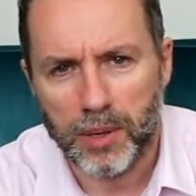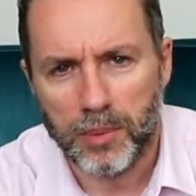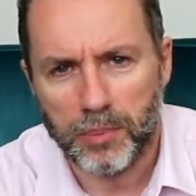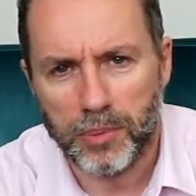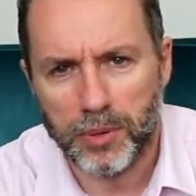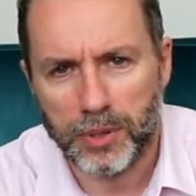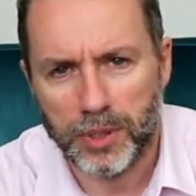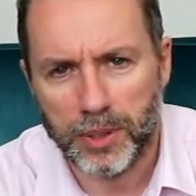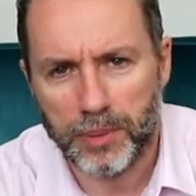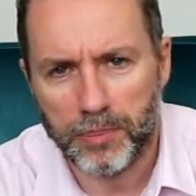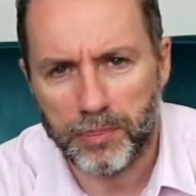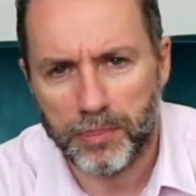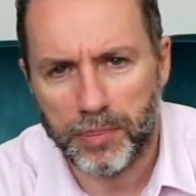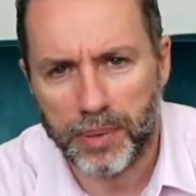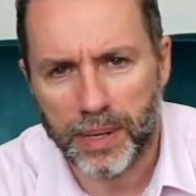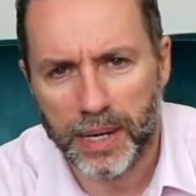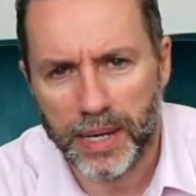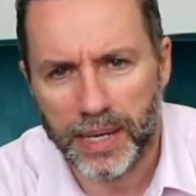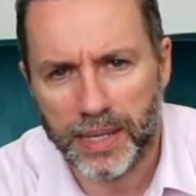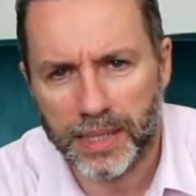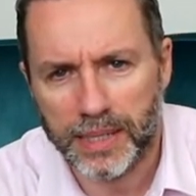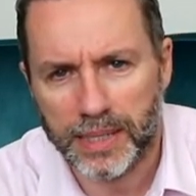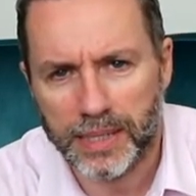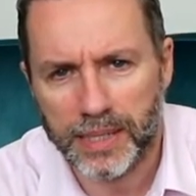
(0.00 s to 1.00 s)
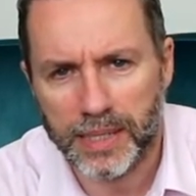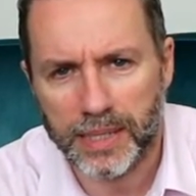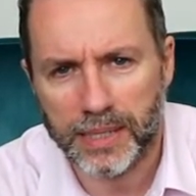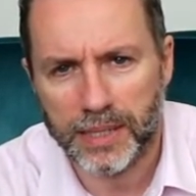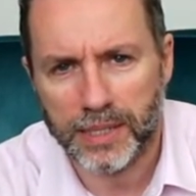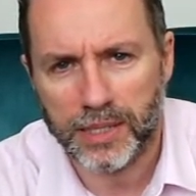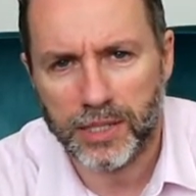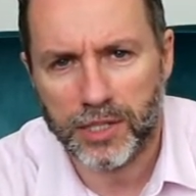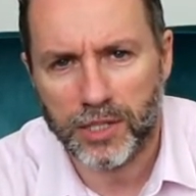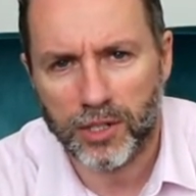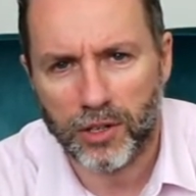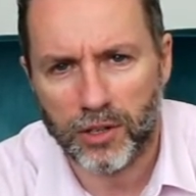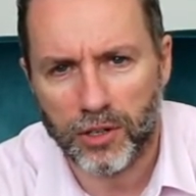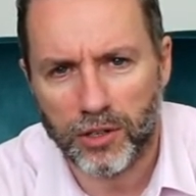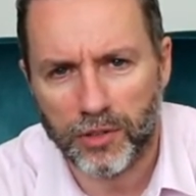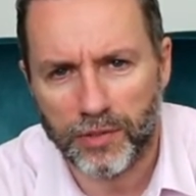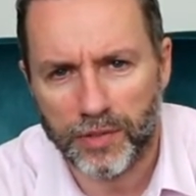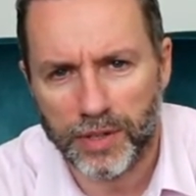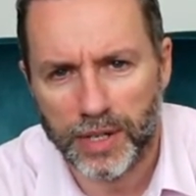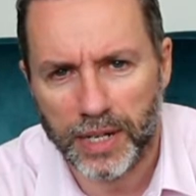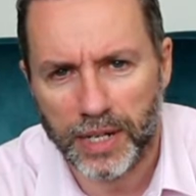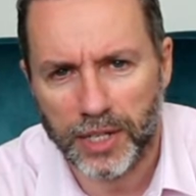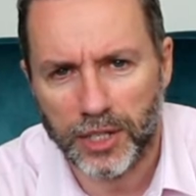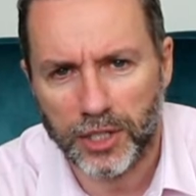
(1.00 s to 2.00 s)
put in place and start a
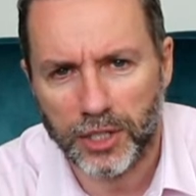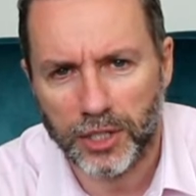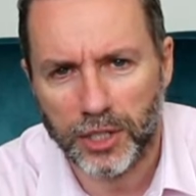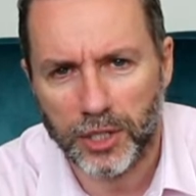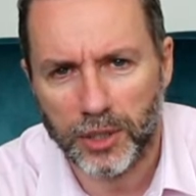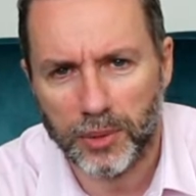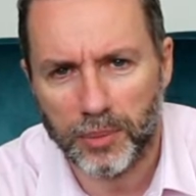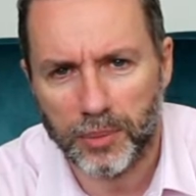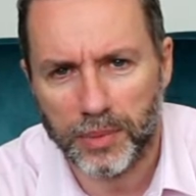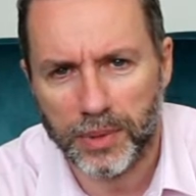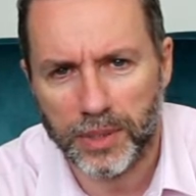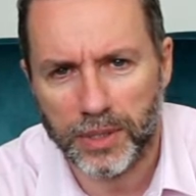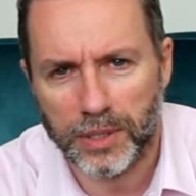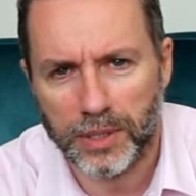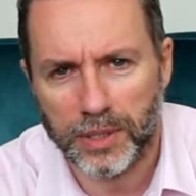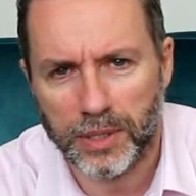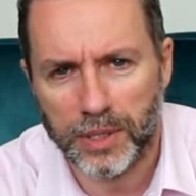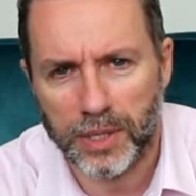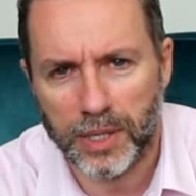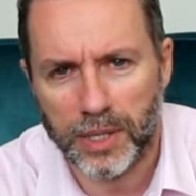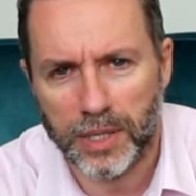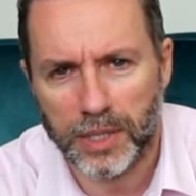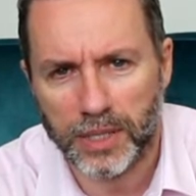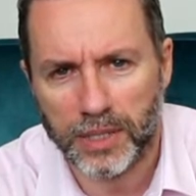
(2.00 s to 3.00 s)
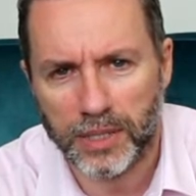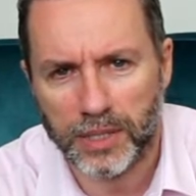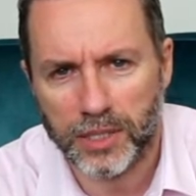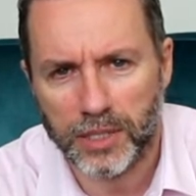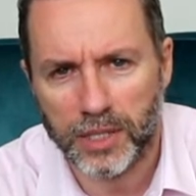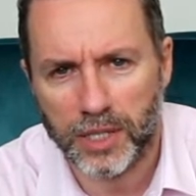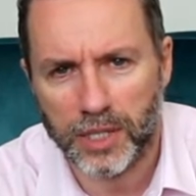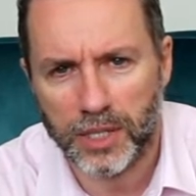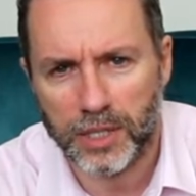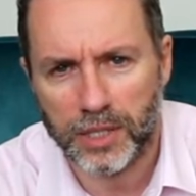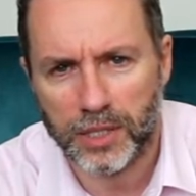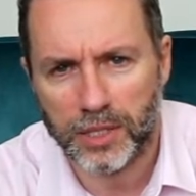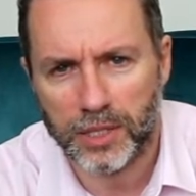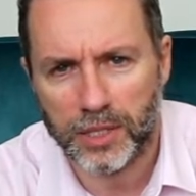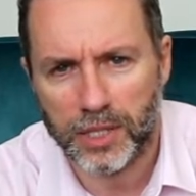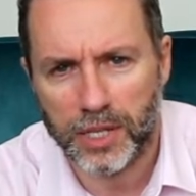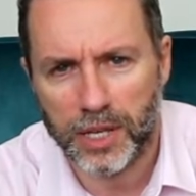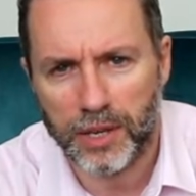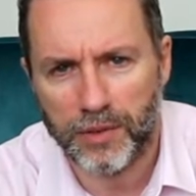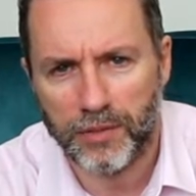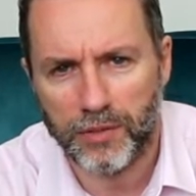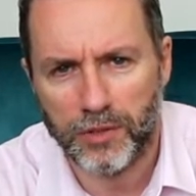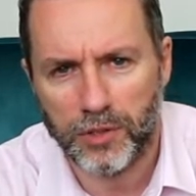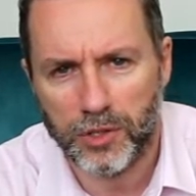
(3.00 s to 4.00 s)
relationship with and
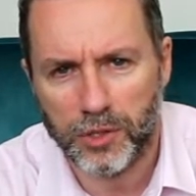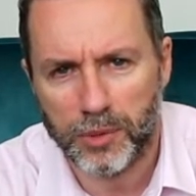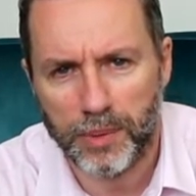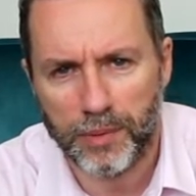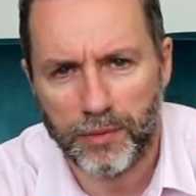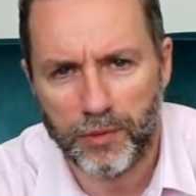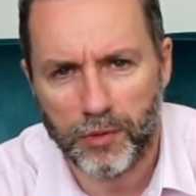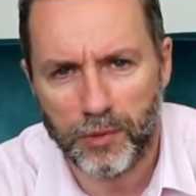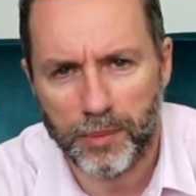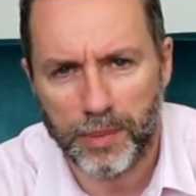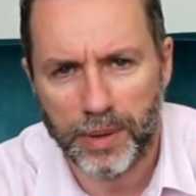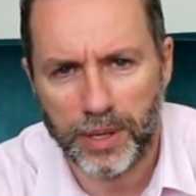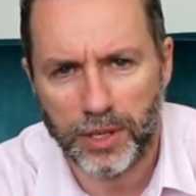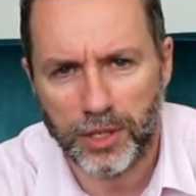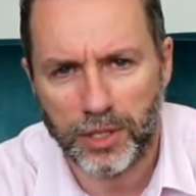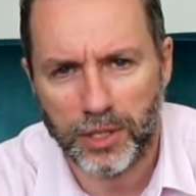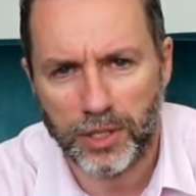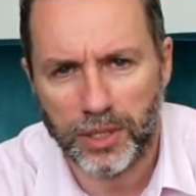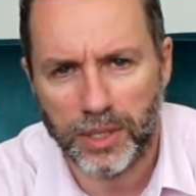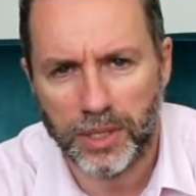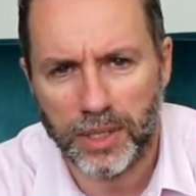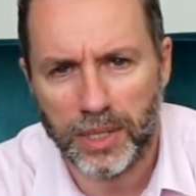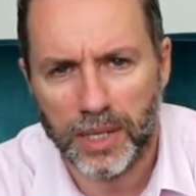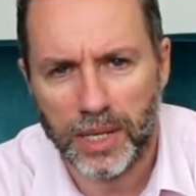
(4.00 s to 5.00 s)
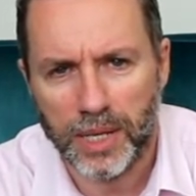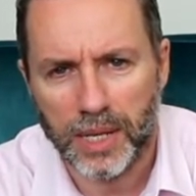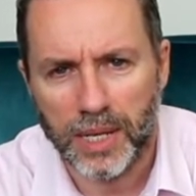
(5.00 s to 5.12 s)
give you some information.